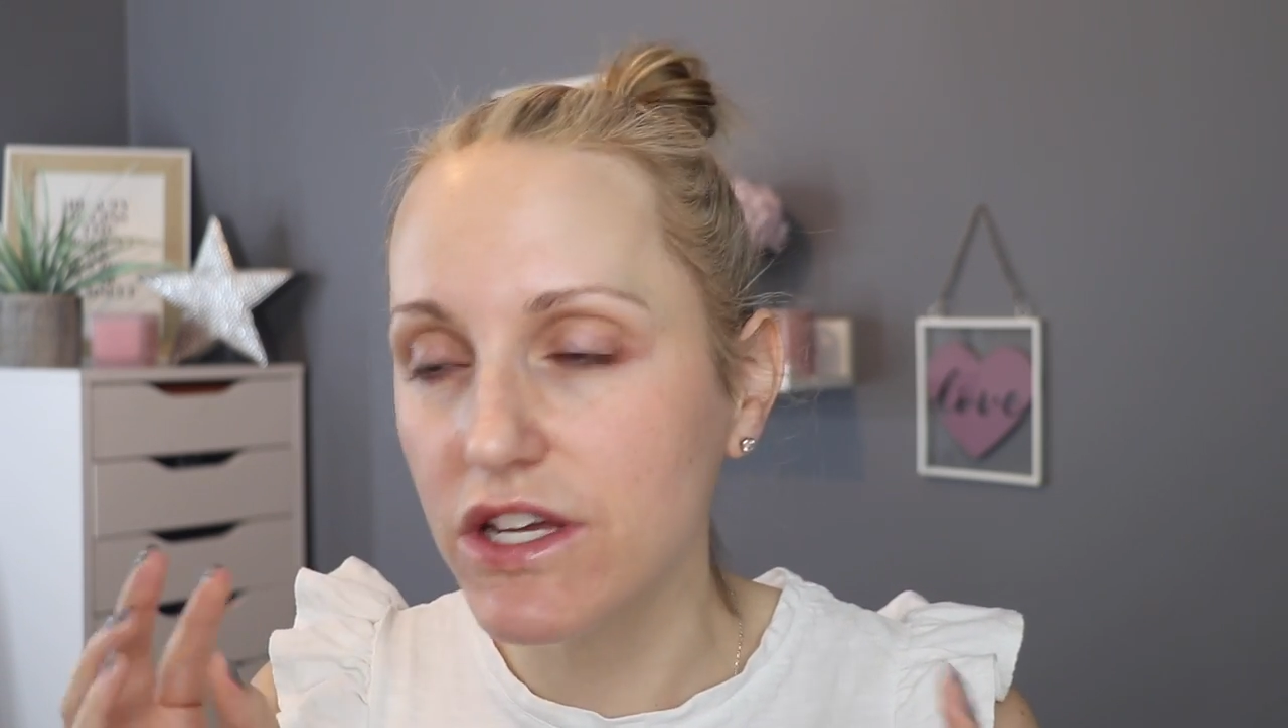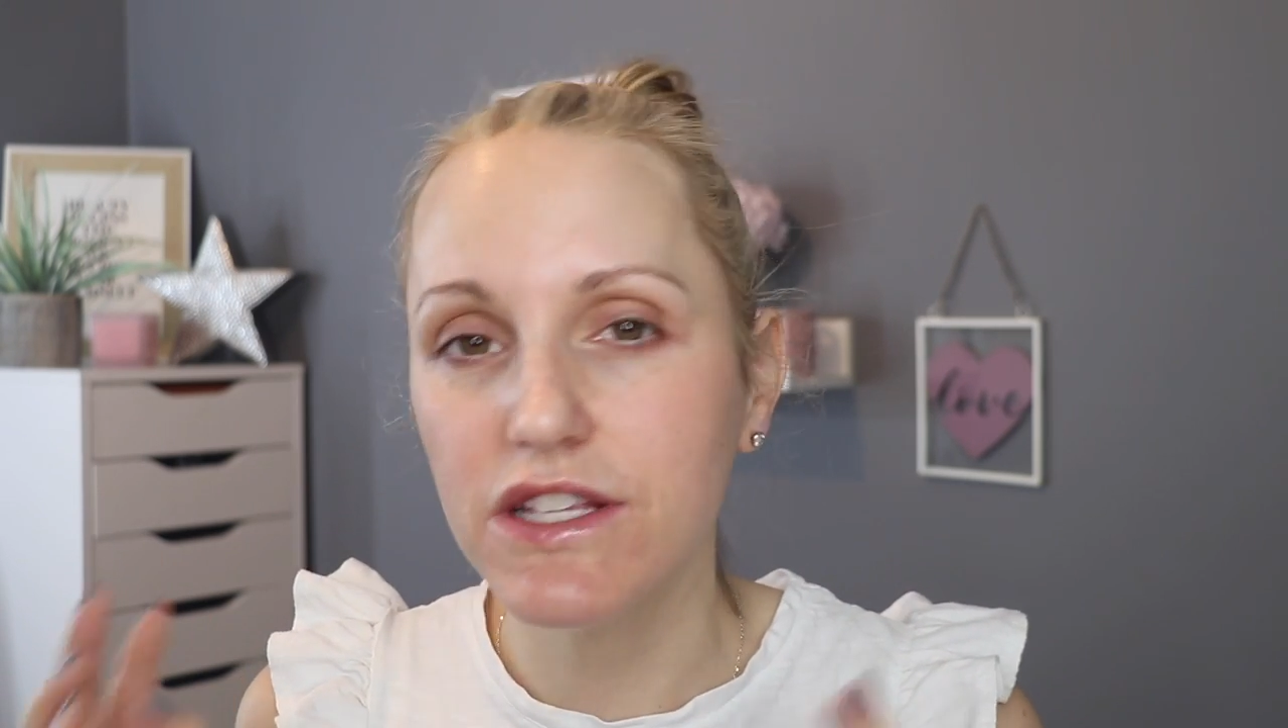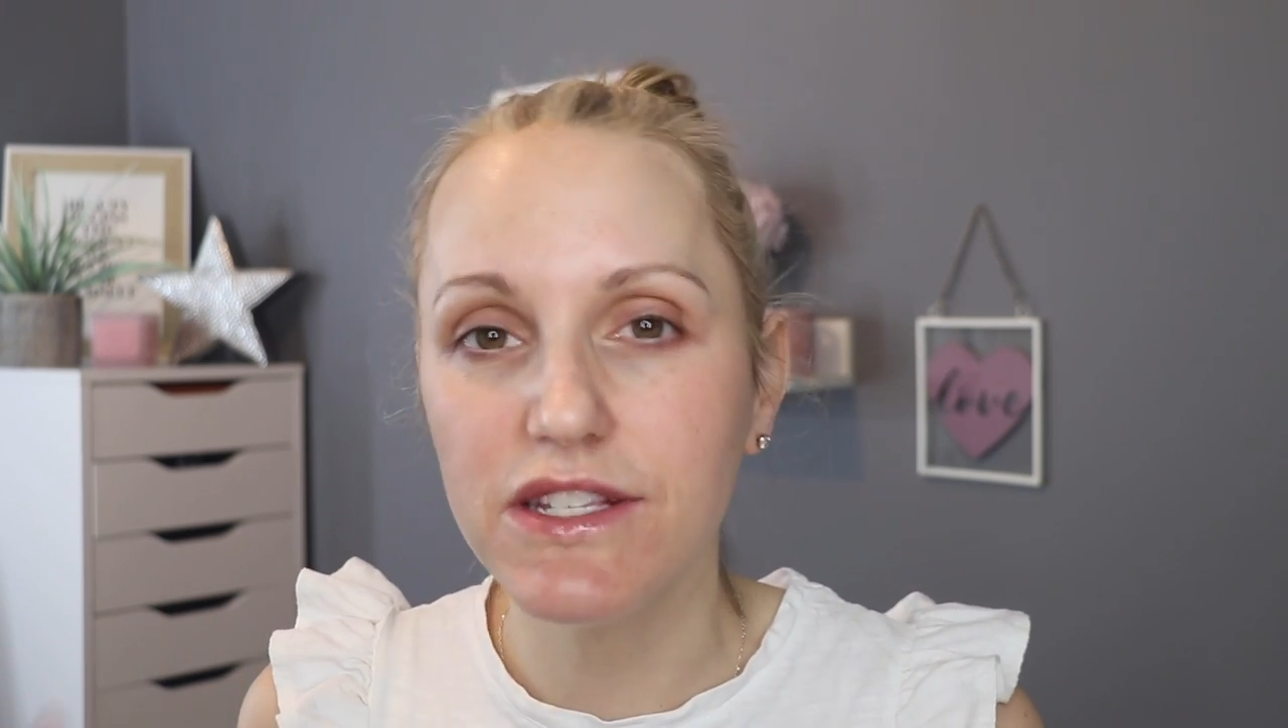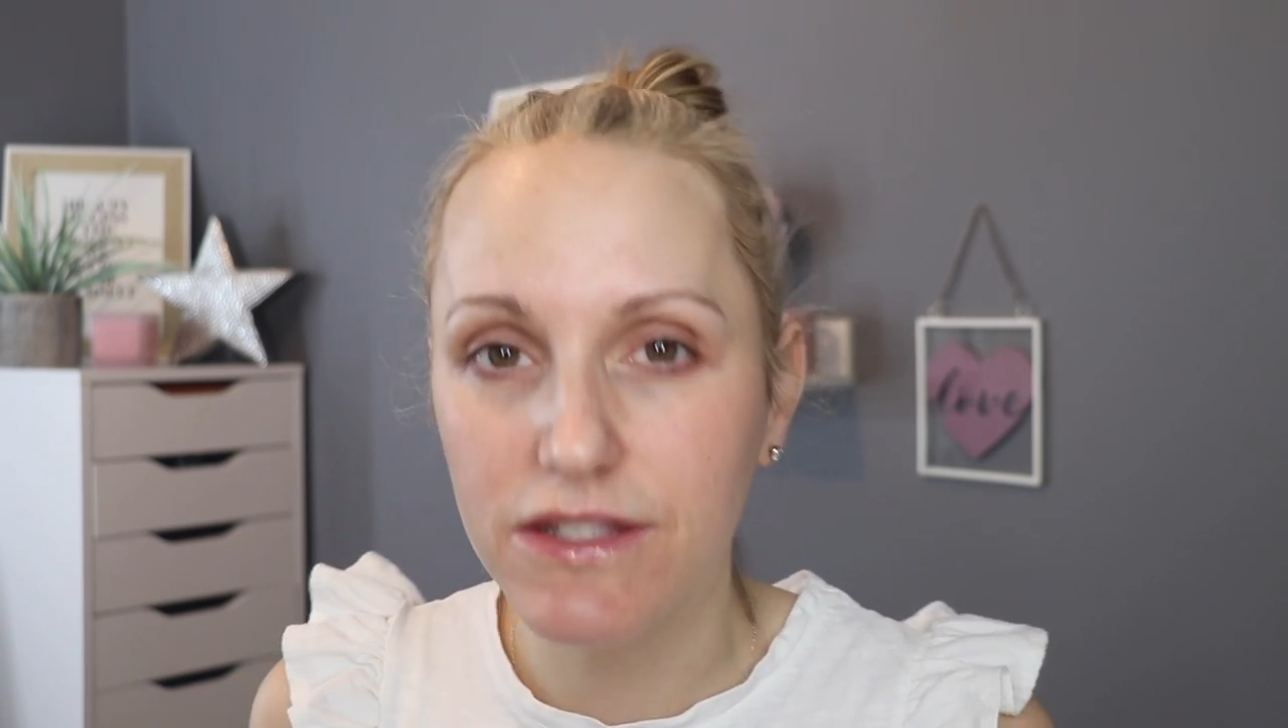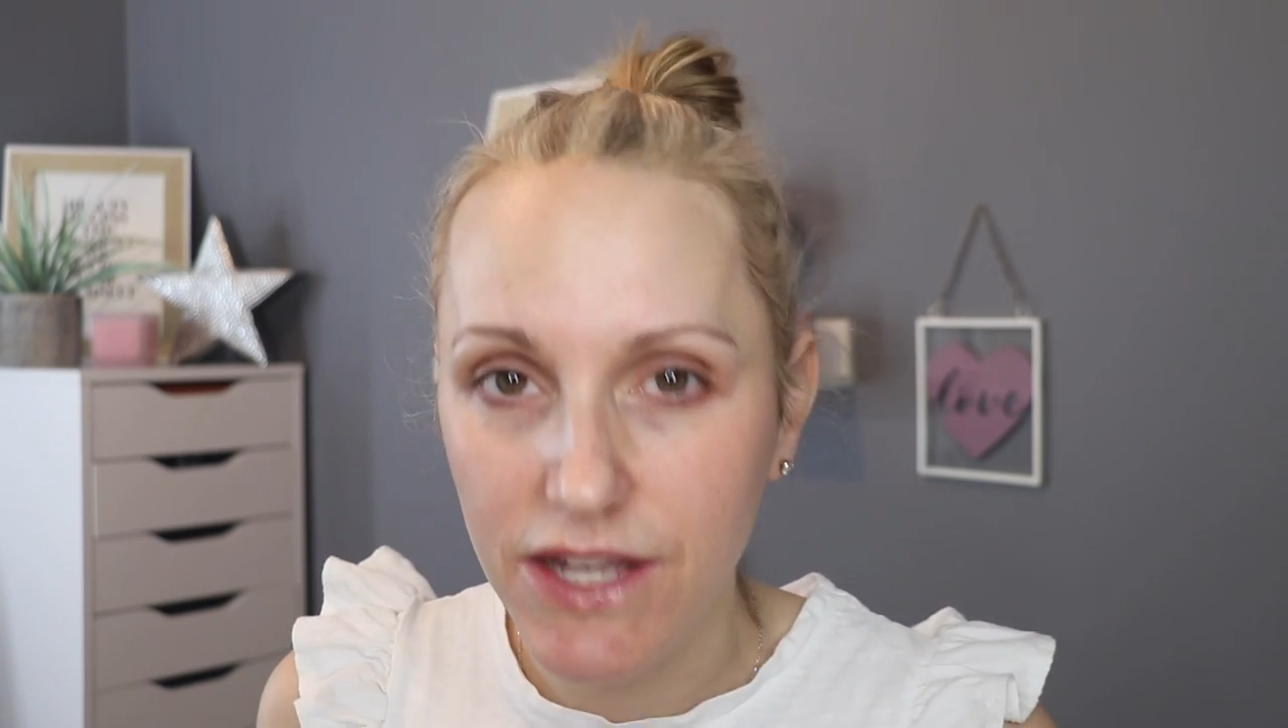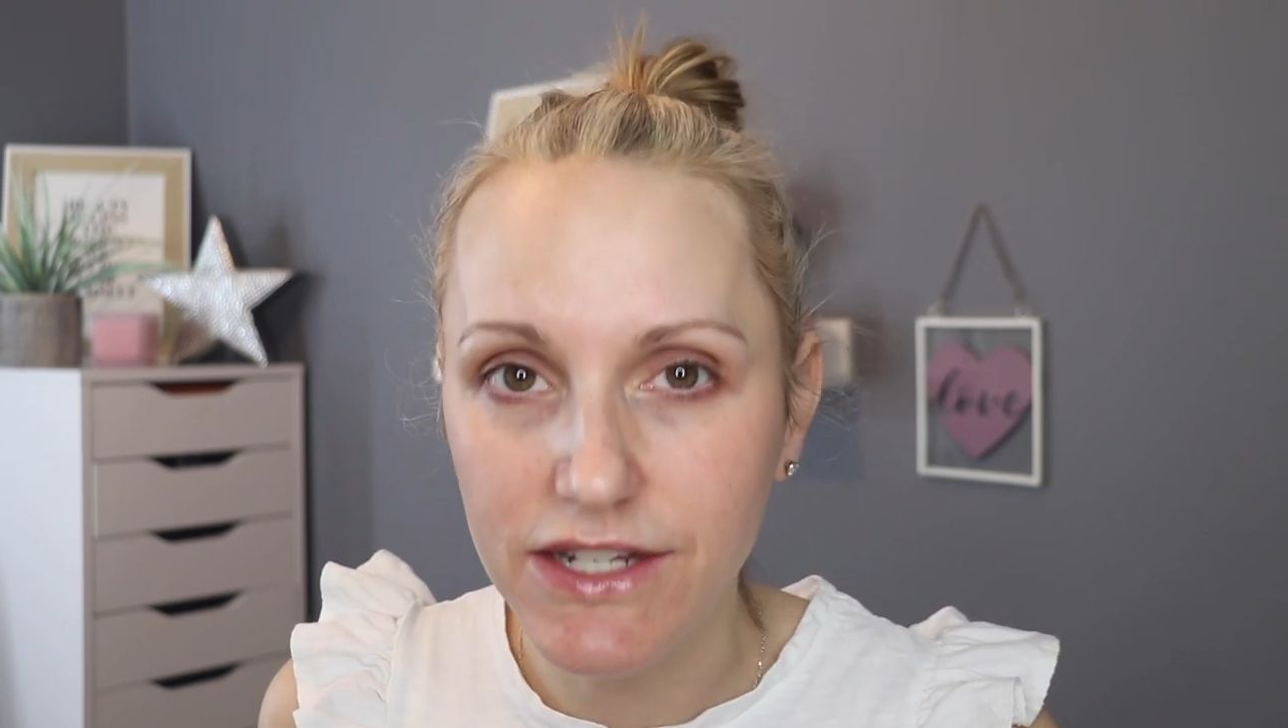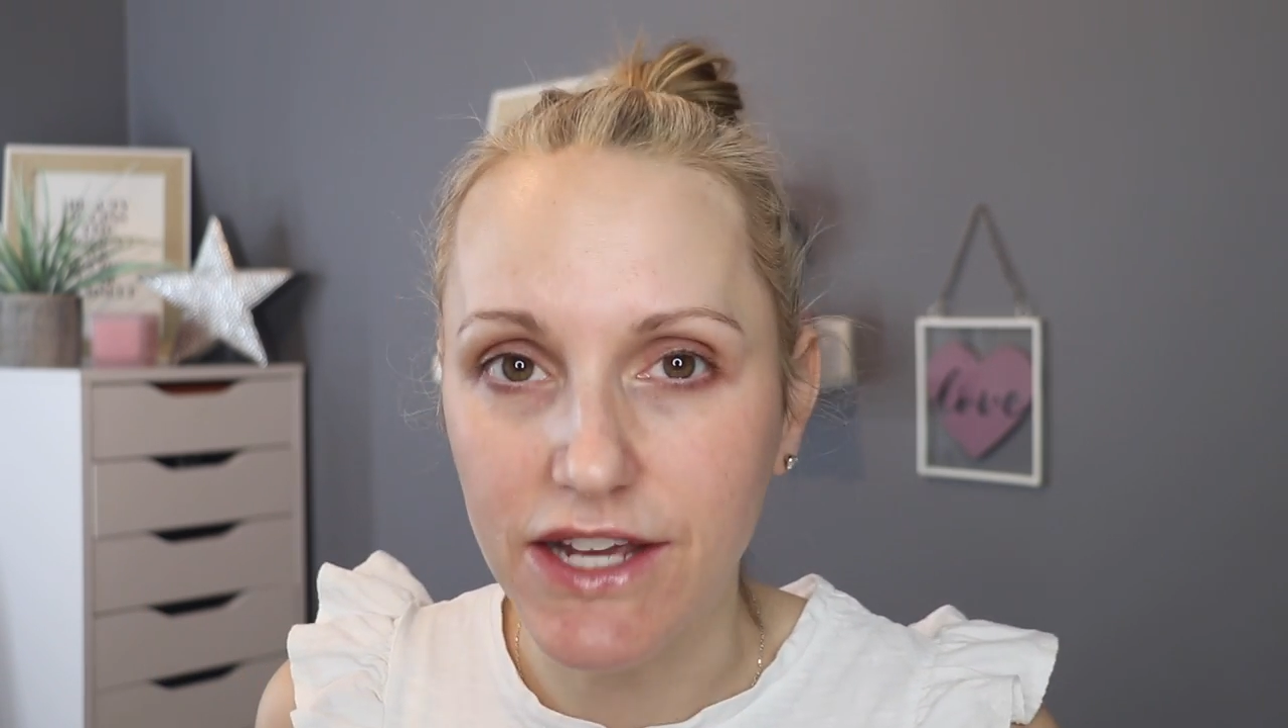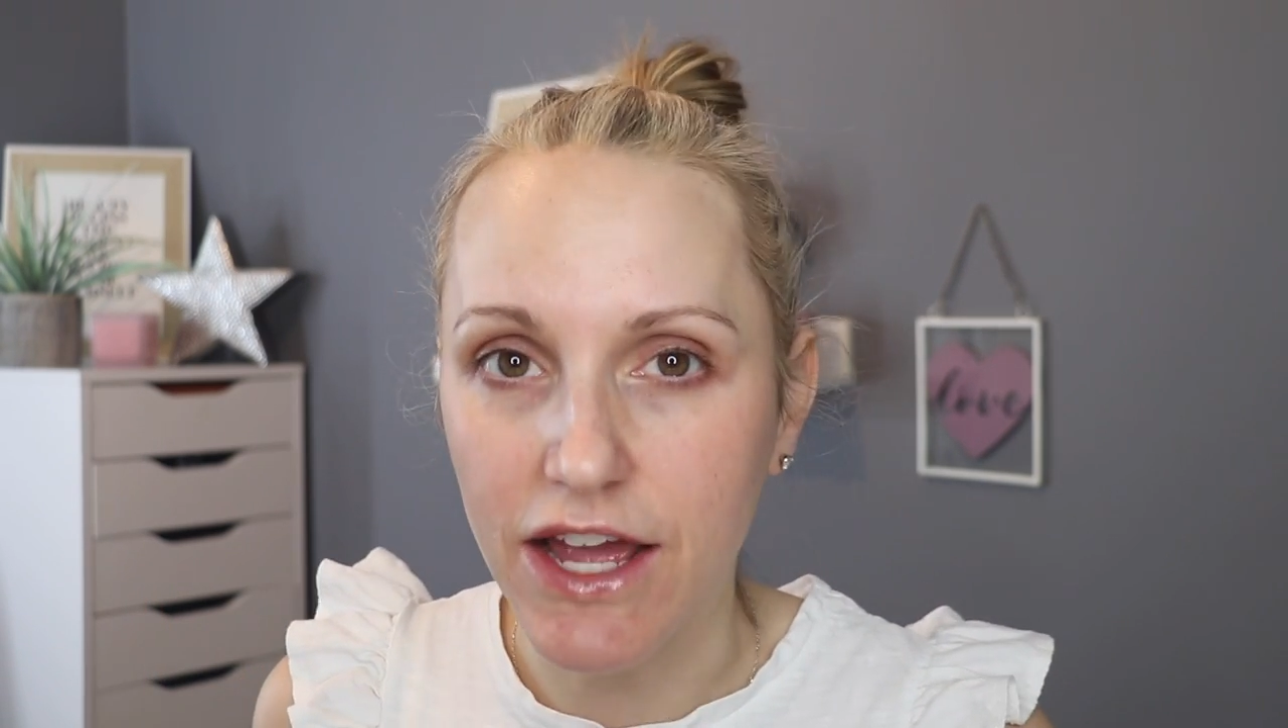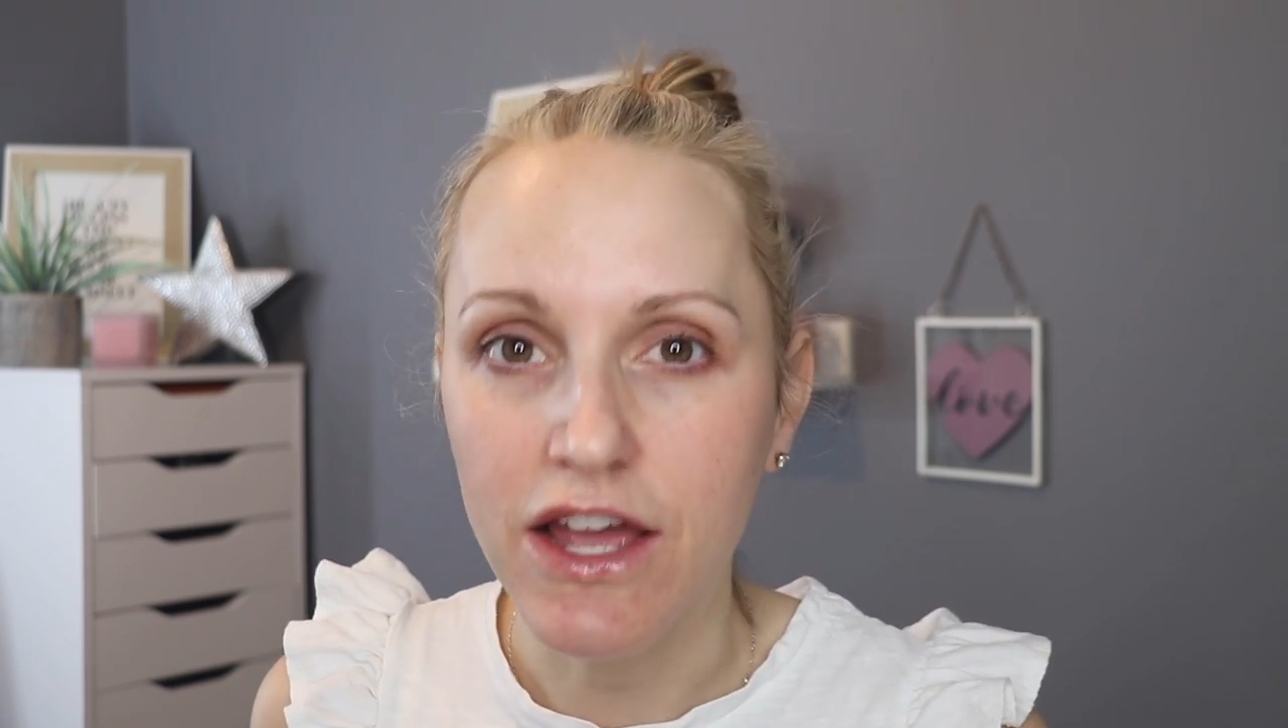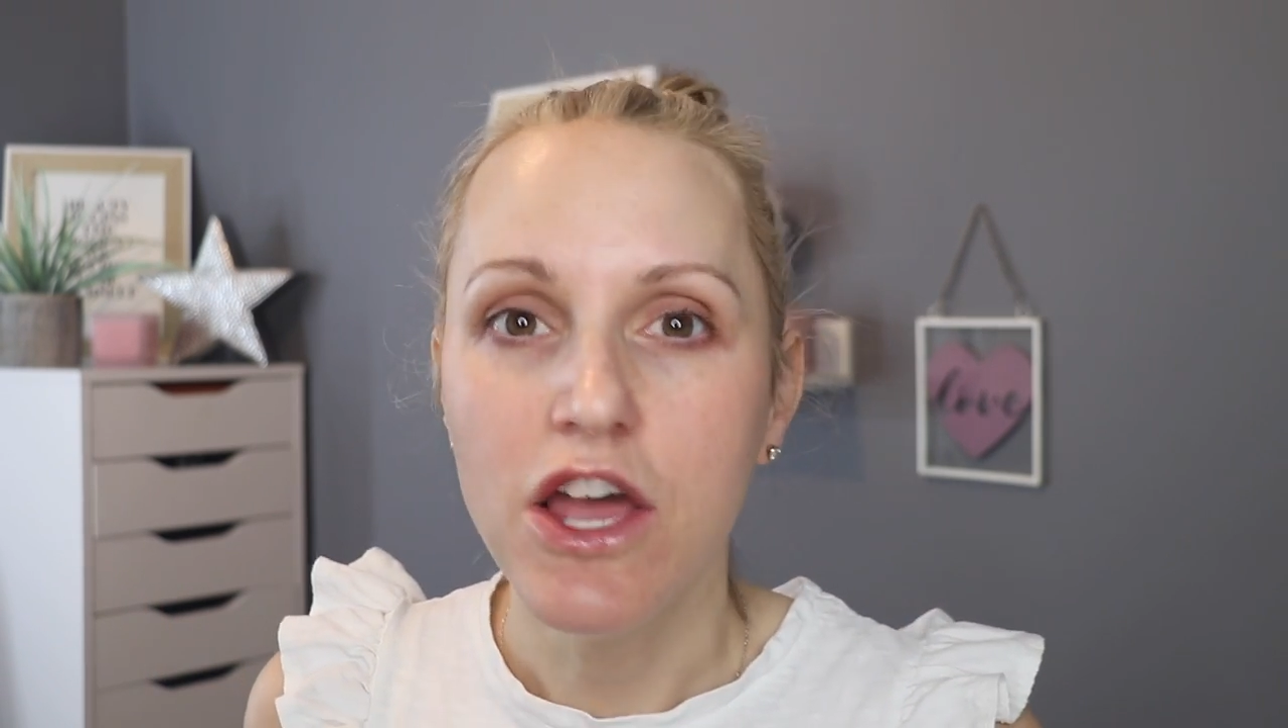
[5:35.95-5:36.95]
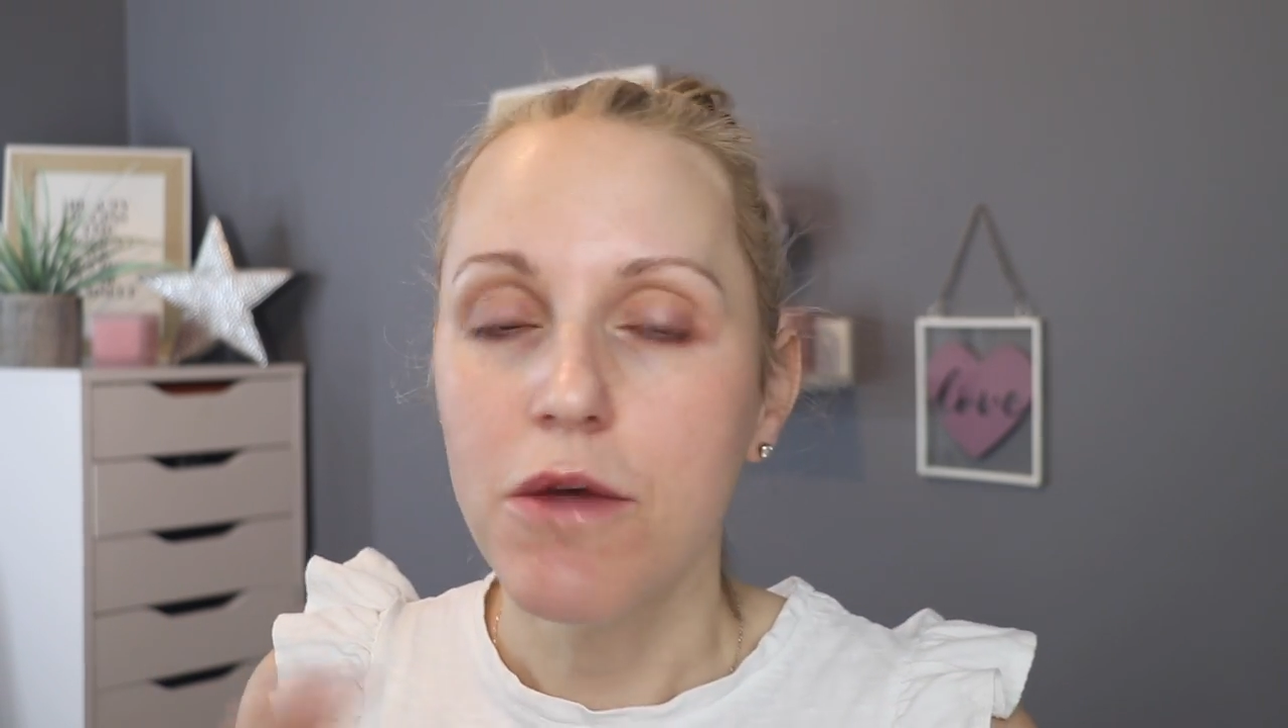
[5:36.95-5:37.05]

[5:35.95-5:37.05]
consider